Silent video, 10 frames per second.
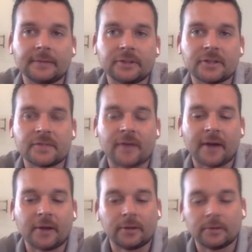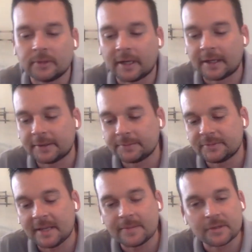just final
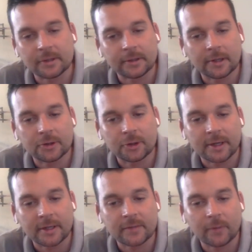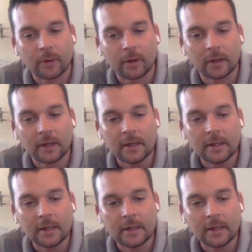tips or tricks for